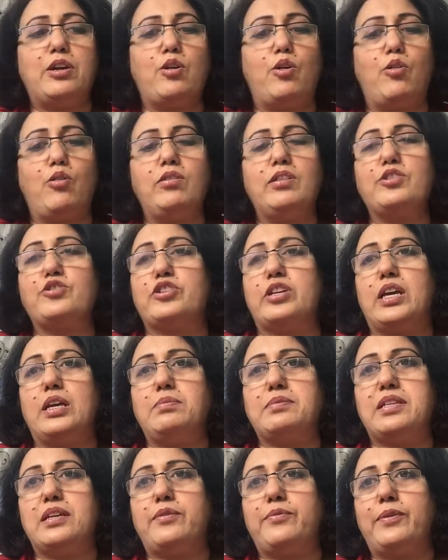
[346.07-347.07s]
all the shapes
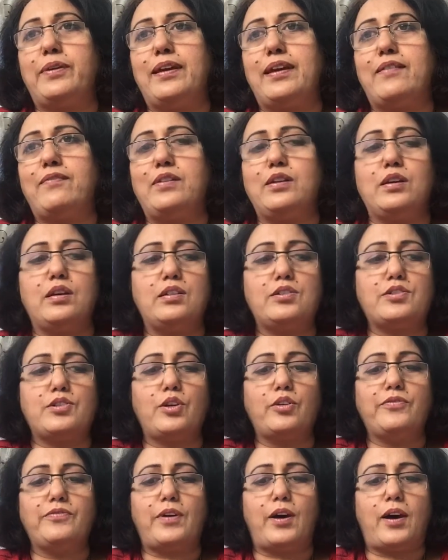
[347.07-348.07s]
that we have learned so
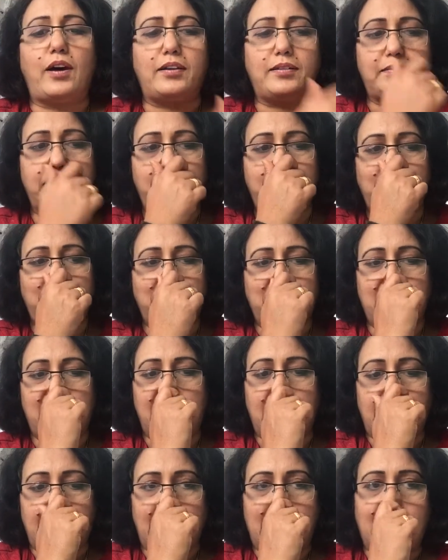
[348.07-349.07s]
far.
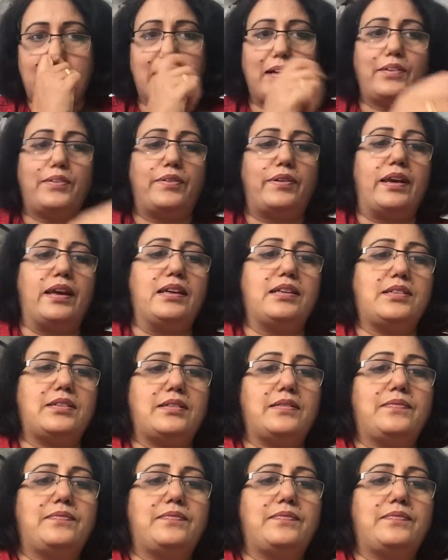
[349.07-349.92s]
Right.